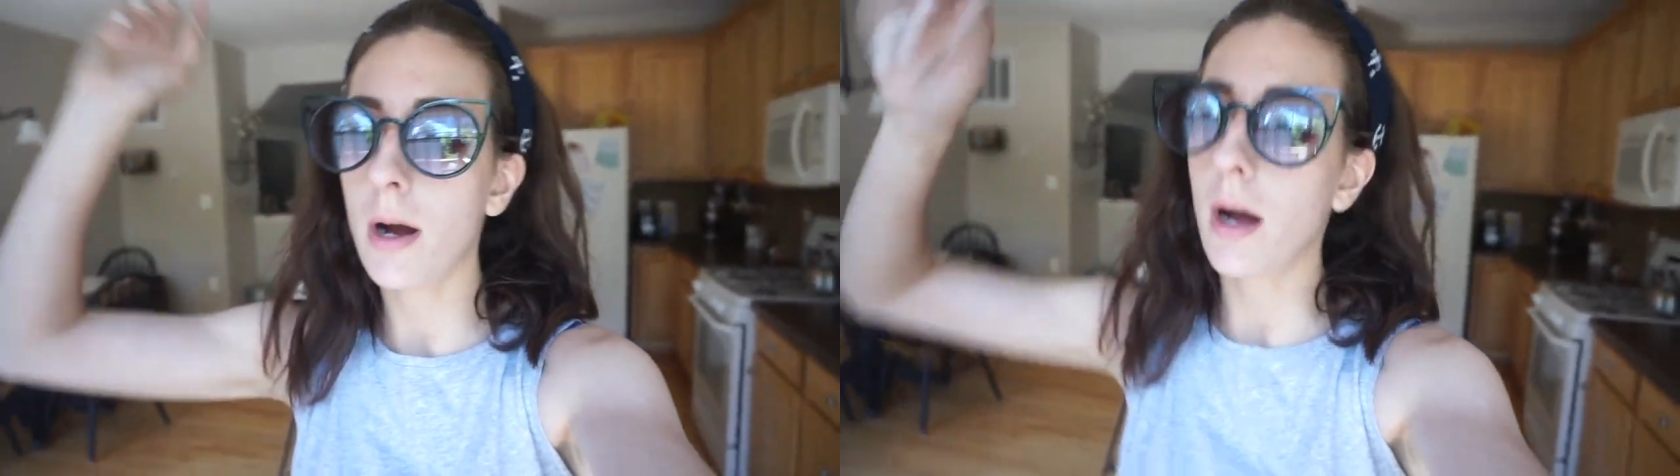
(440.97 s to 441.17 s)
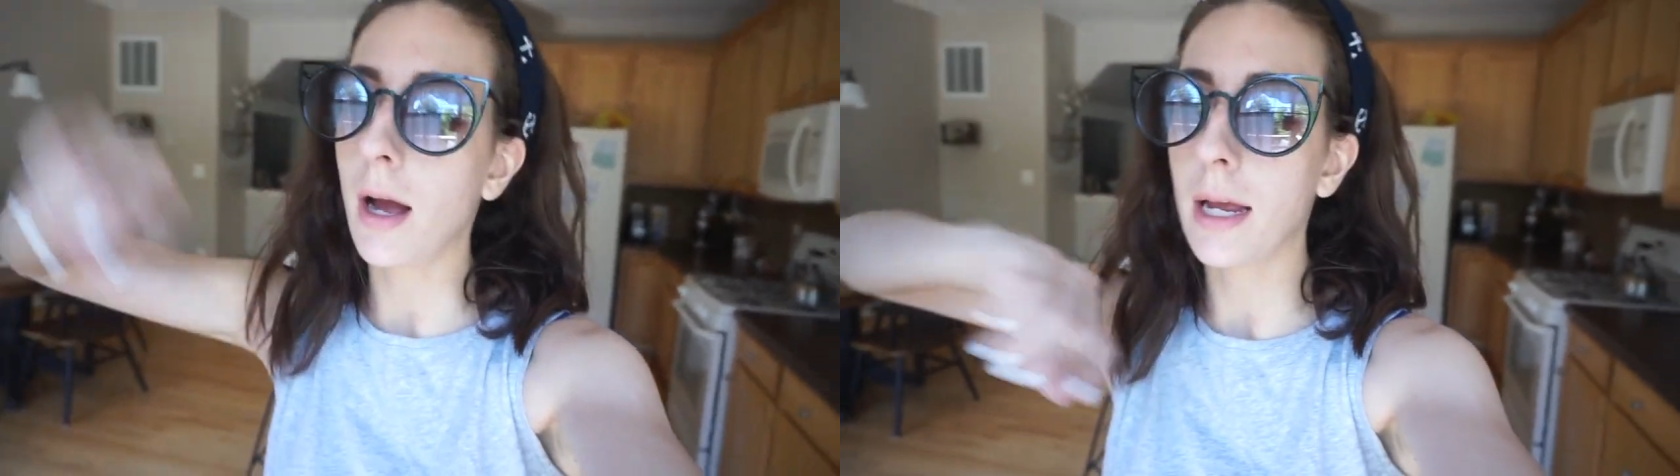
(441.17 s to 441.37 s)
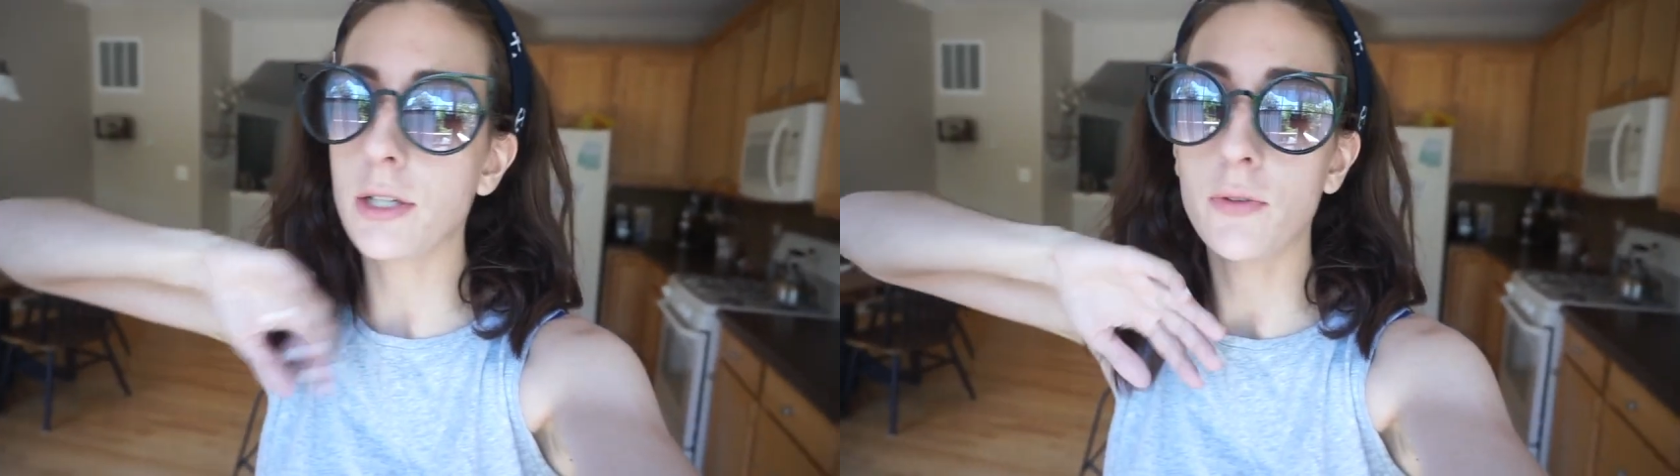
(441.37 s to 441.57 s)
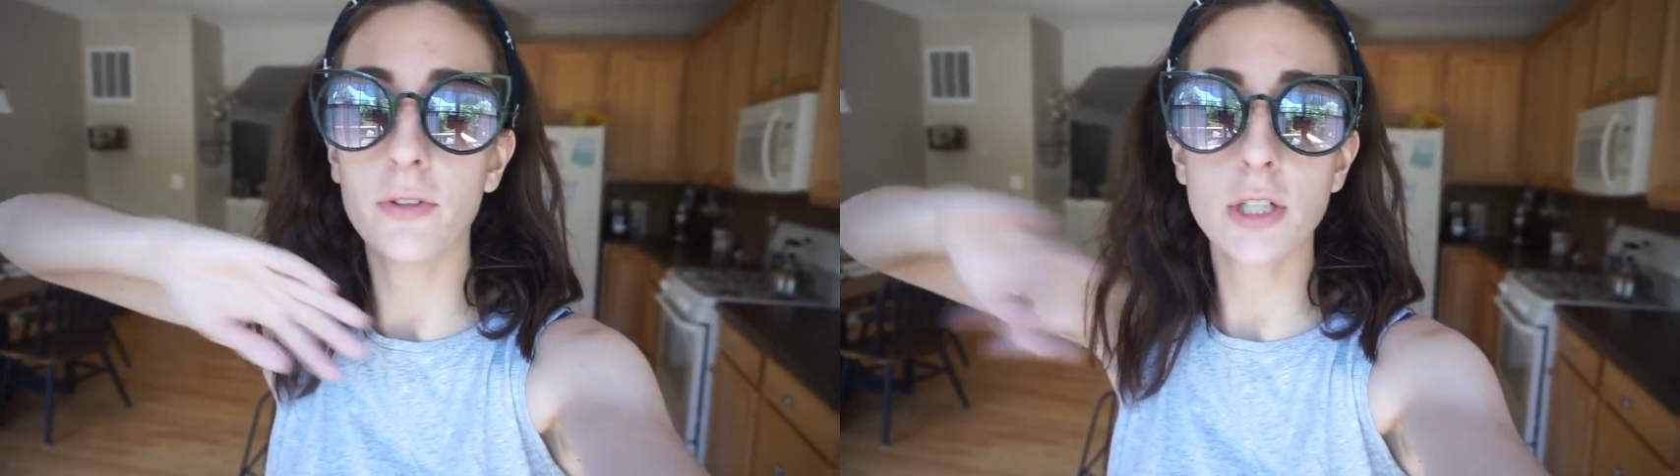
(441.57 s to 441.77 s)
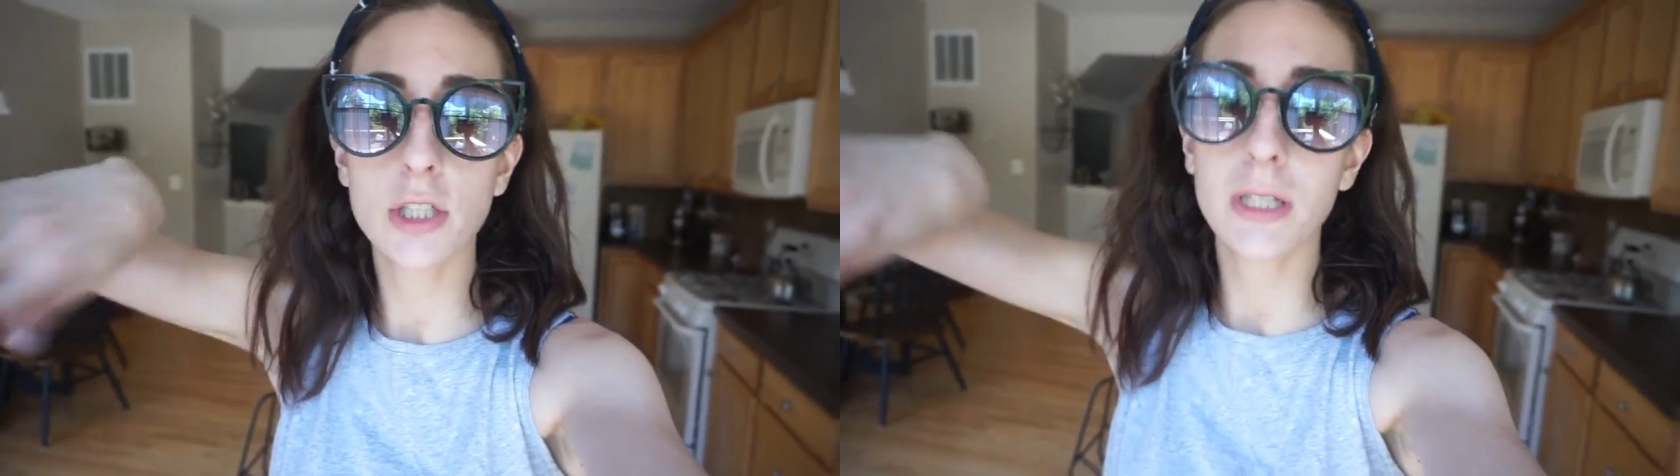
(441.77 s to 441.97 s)
I
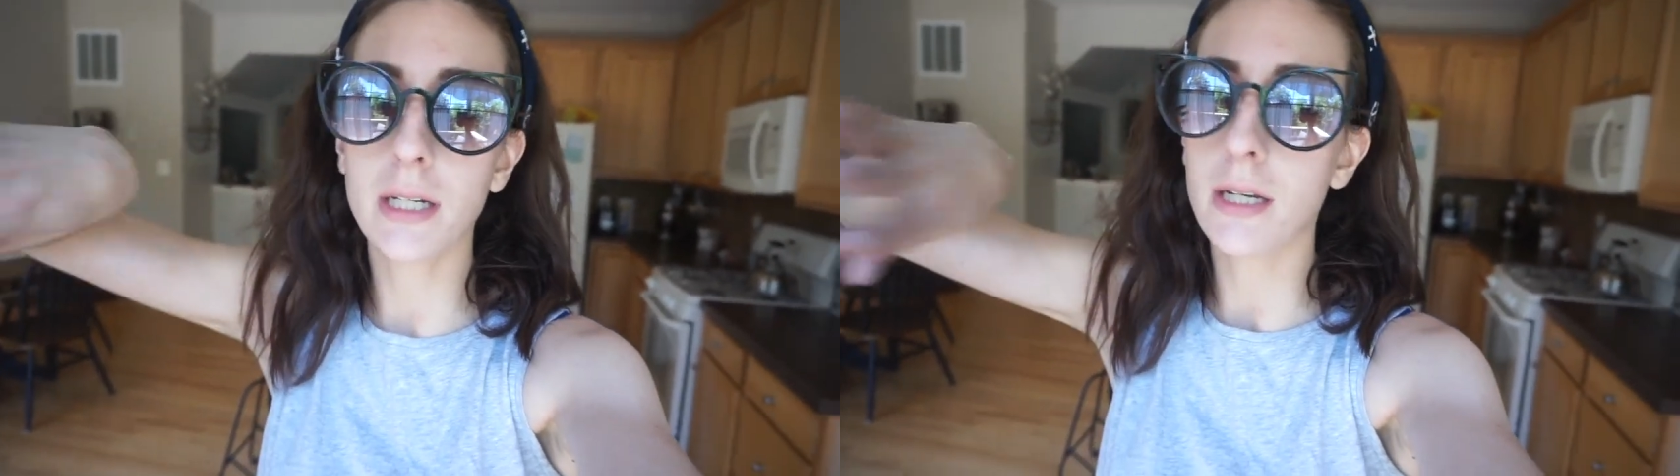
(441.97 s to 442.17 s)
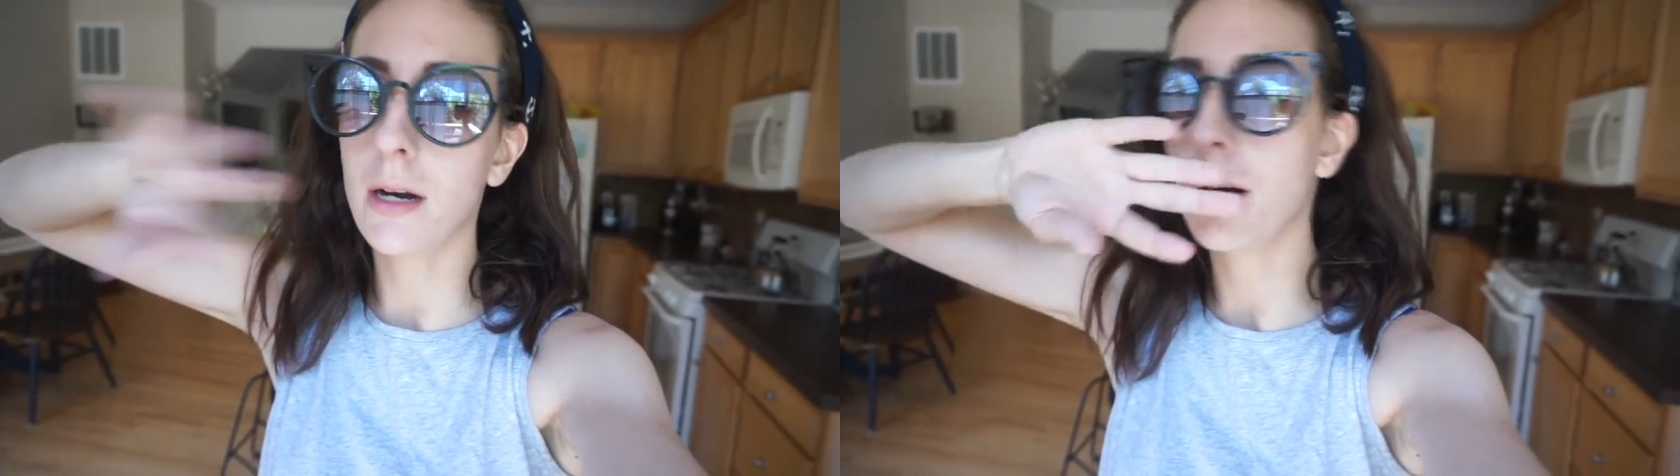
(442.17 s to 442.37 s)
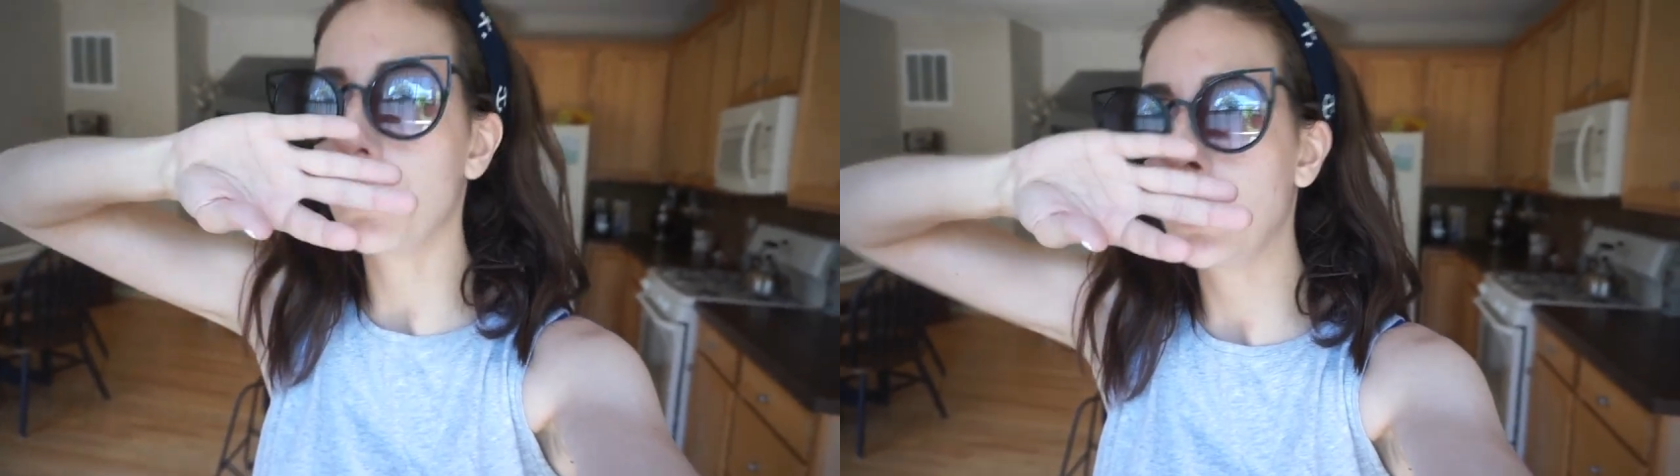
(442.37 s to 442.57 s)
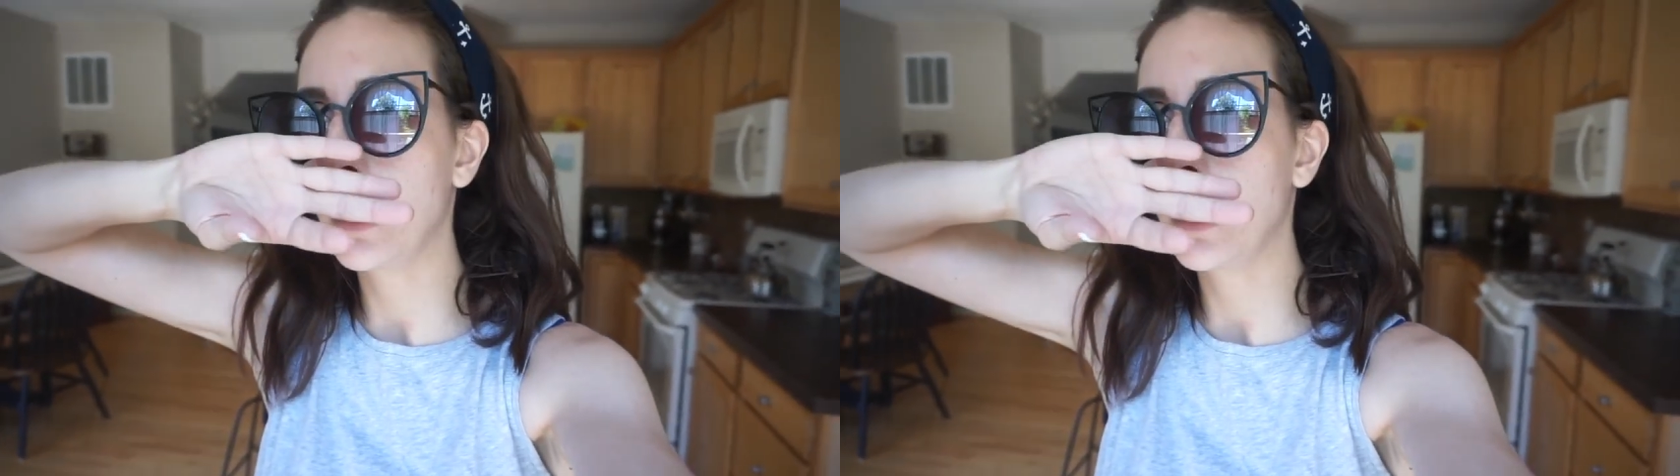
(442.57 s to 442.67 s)
finished cleaning up